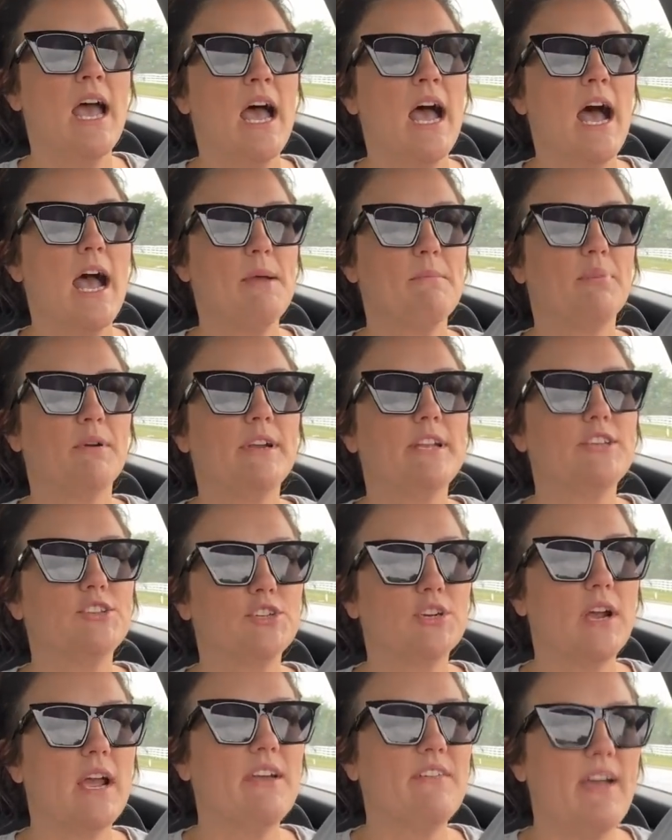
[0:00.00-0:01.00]
I'm pretty
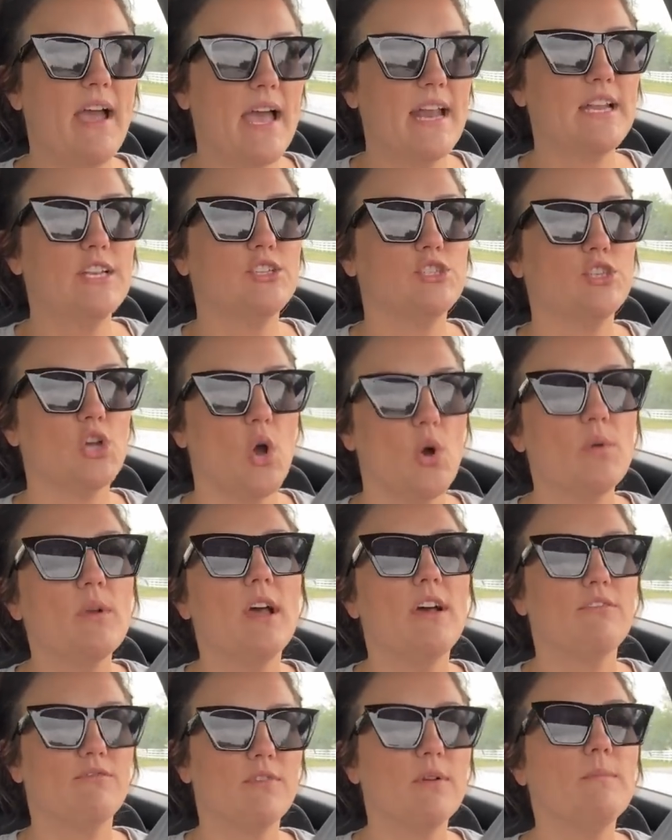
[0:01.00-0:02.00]
sure I've had a
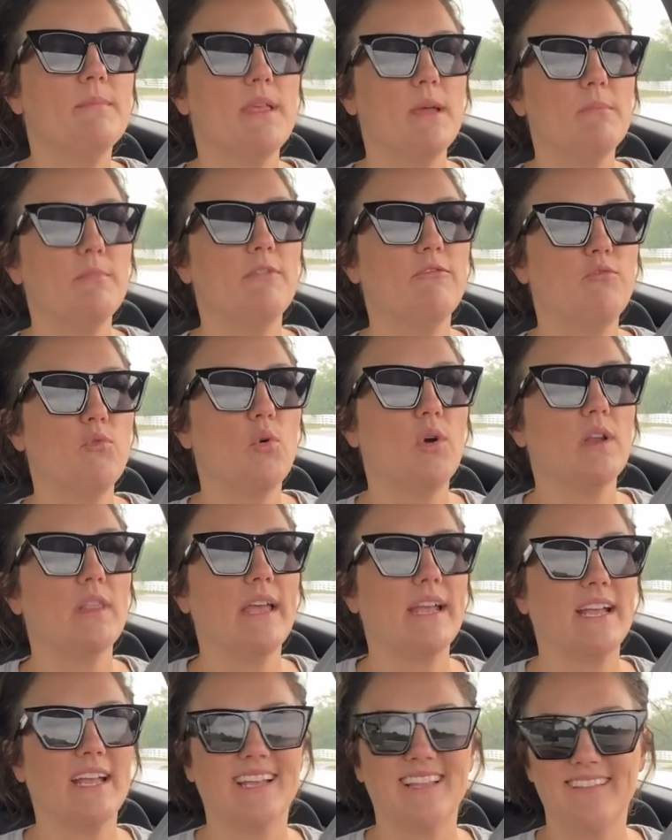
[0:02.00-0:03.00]
donut from them before,
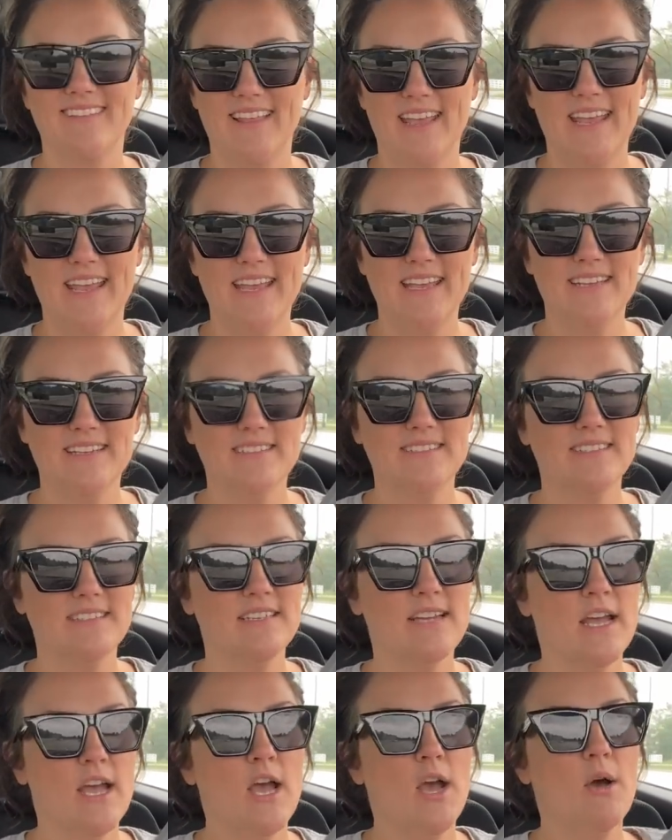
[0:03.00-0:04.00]
like a glazed,
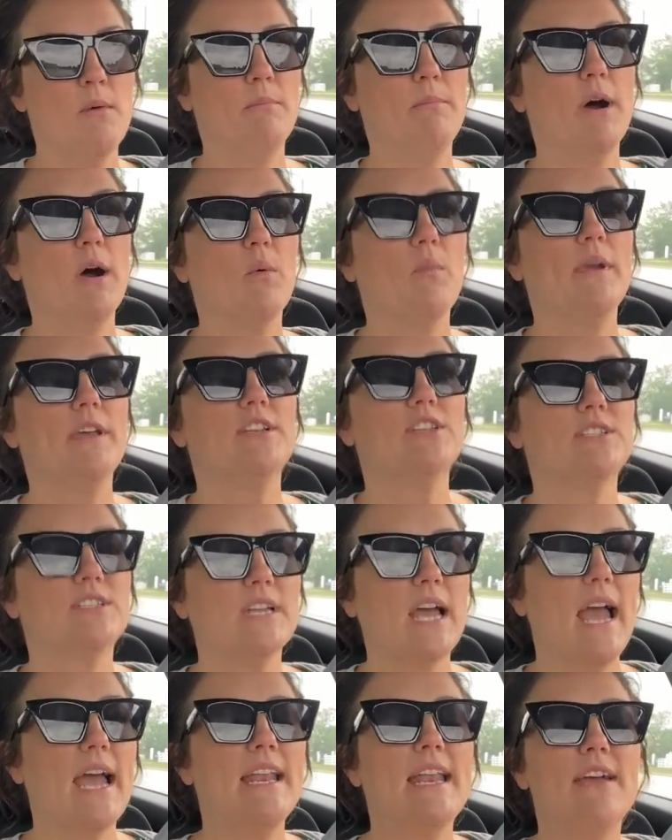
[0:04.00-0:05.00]
but
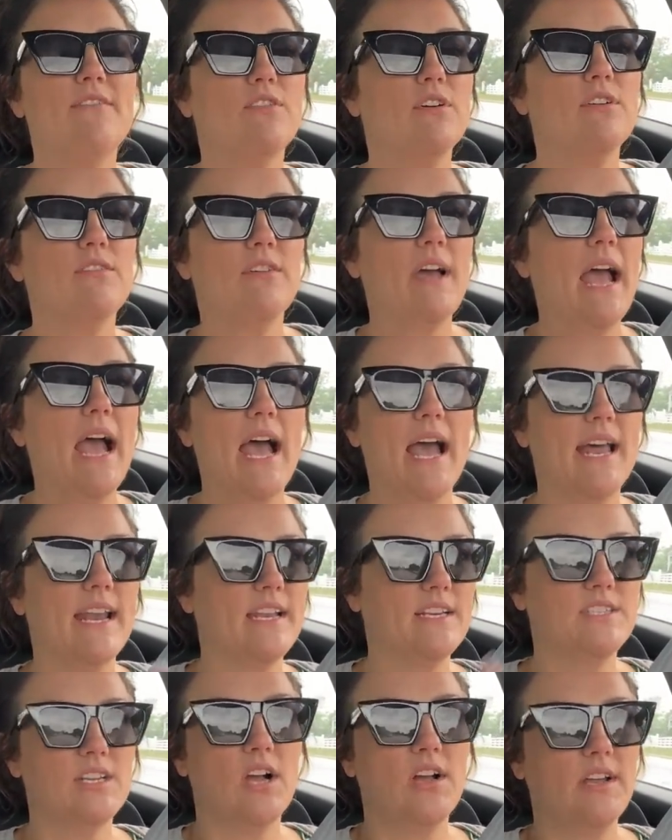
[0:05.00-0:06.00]
I never had a
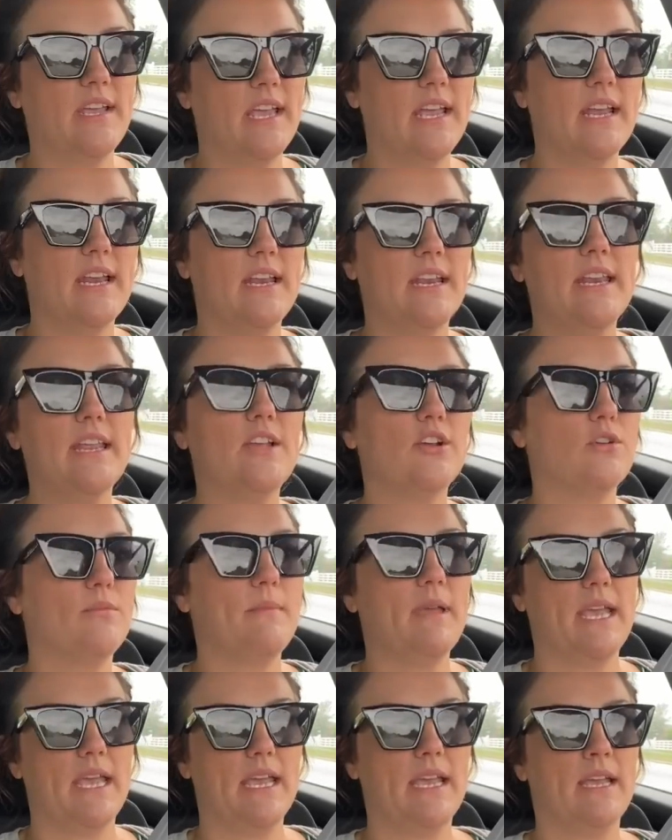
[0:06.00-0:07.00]
Dunkin' near
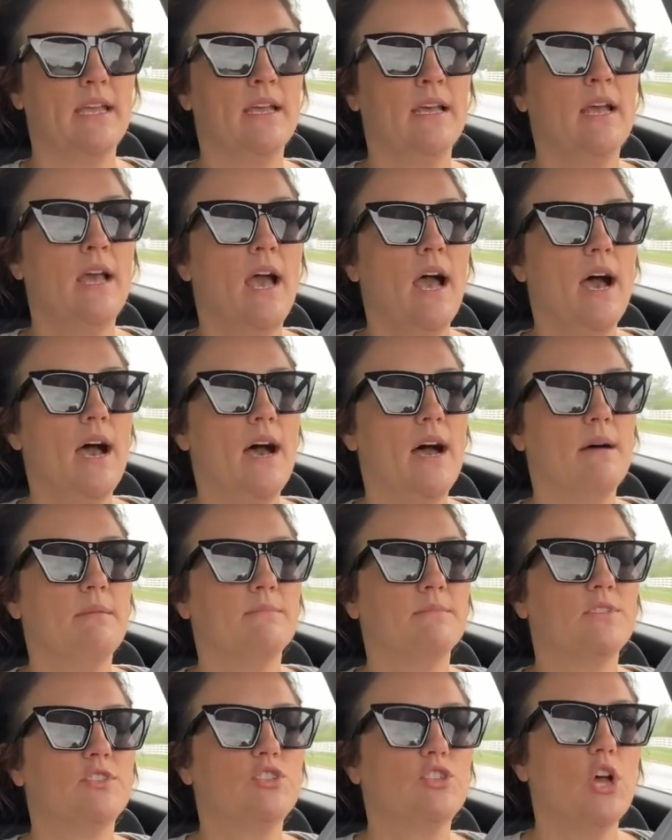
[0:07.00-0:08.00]
me.
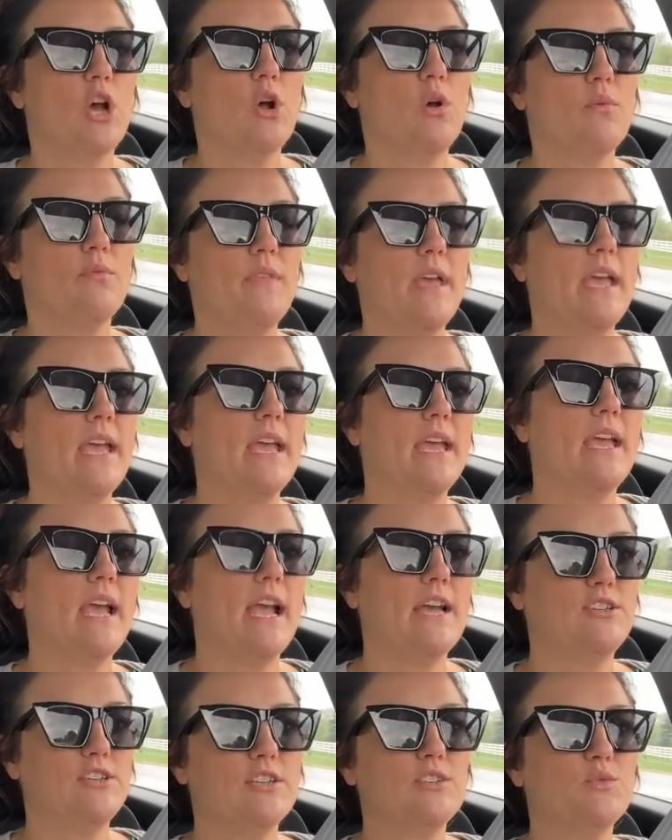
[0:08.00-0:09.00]

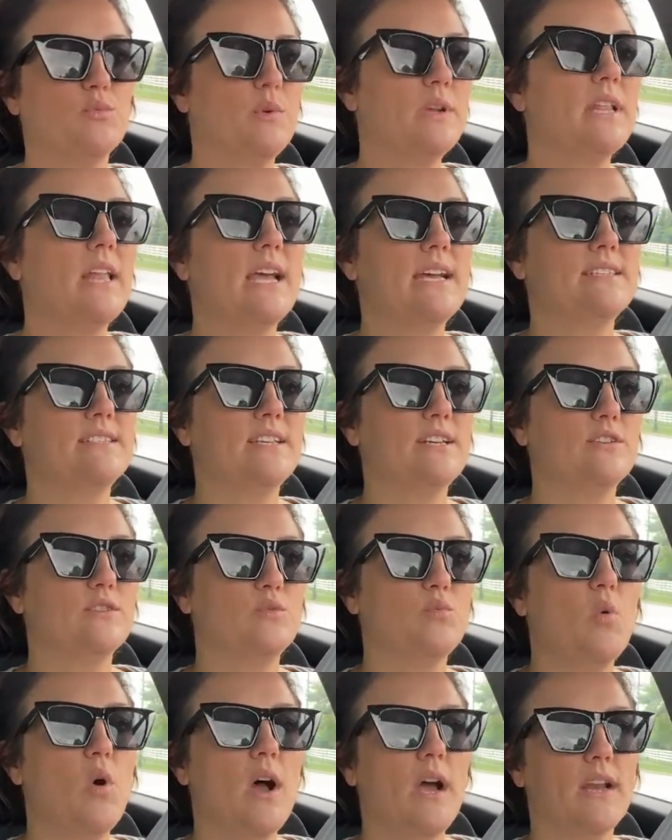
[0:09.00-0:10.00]
I just realized there's
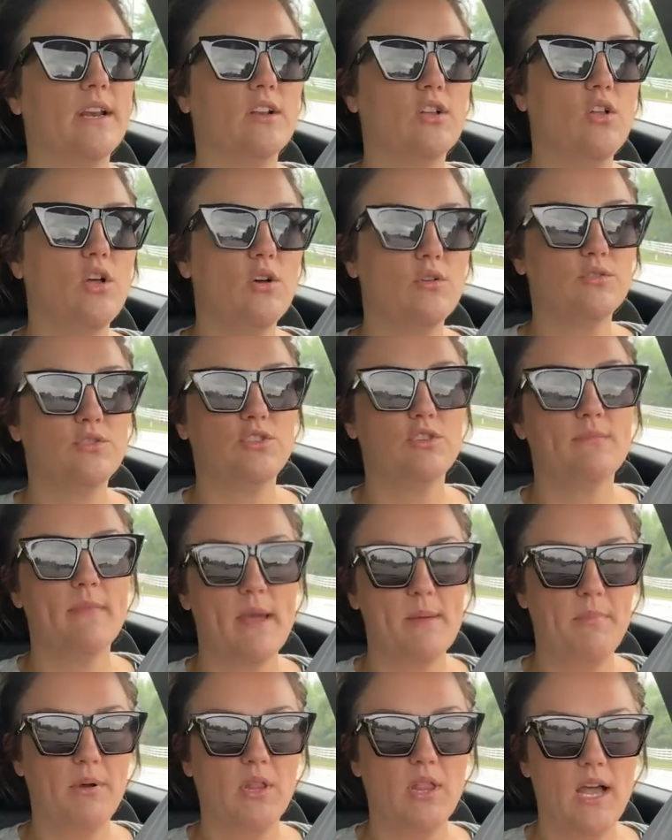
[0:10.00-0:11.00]
one close to my
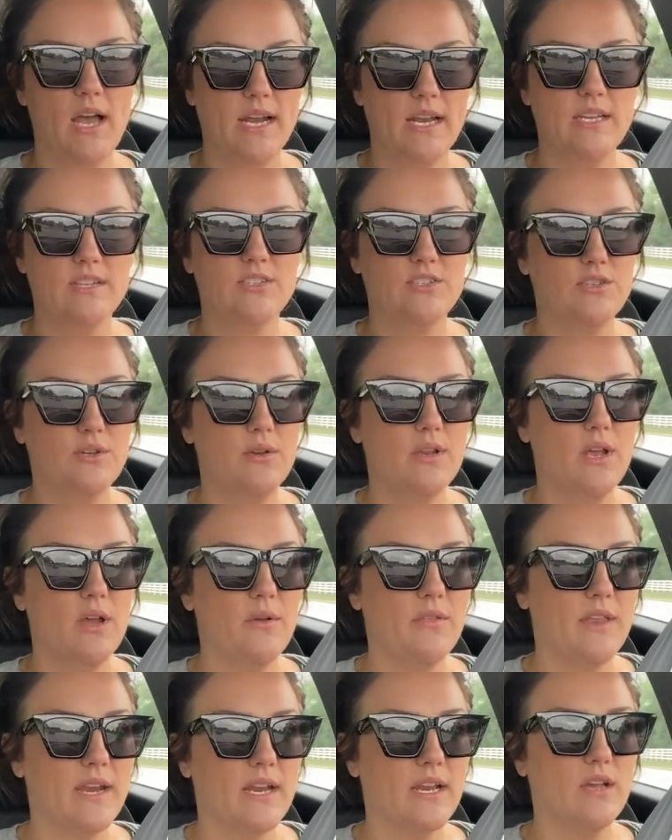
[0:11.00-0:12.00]
Pilates studio
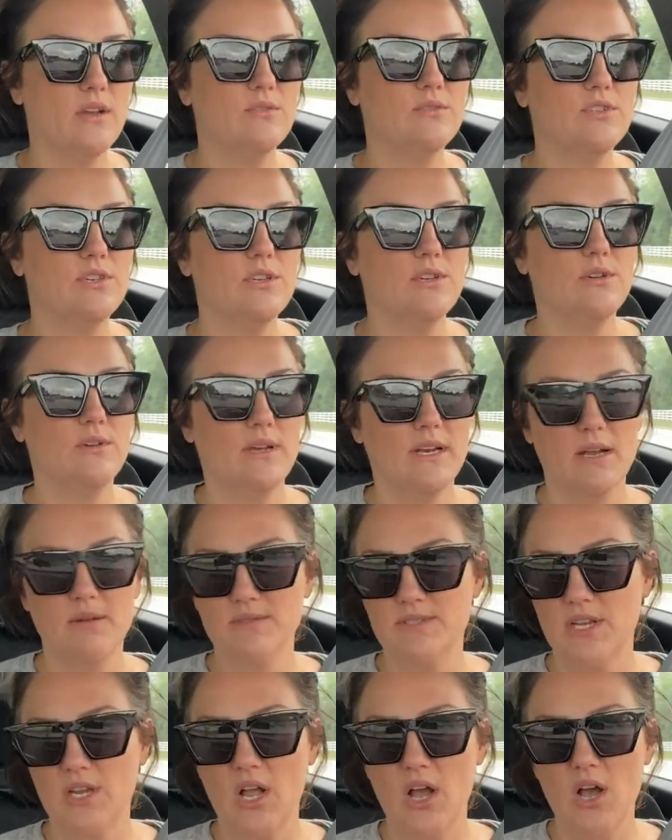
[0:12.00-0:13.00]
that I go to, and I was
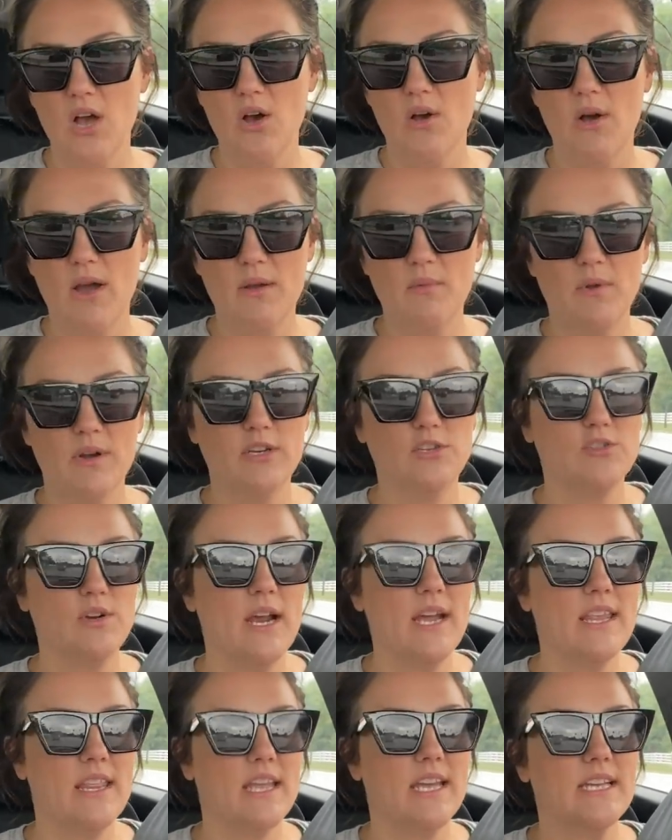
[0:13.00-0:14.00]
like, oh, I wanna
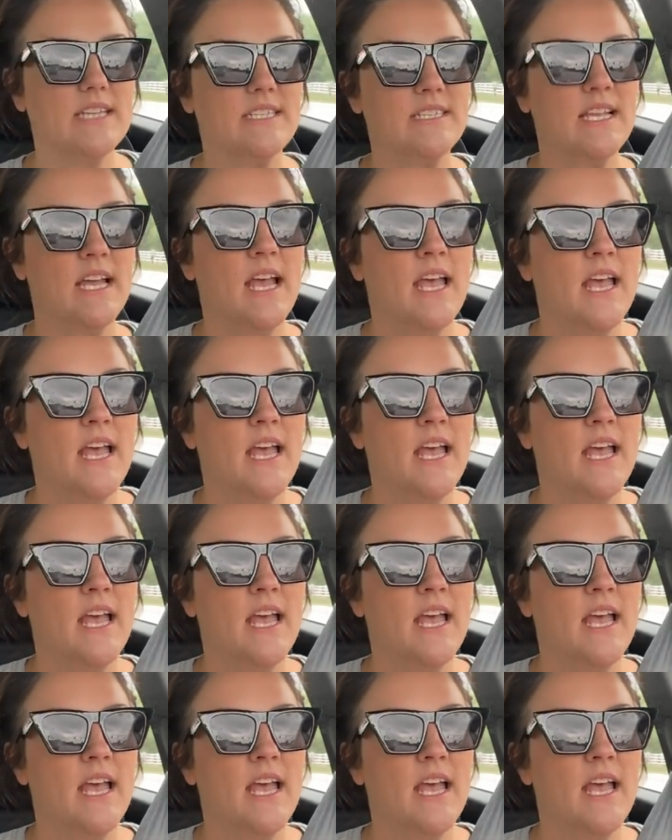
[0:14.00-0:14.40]
try this.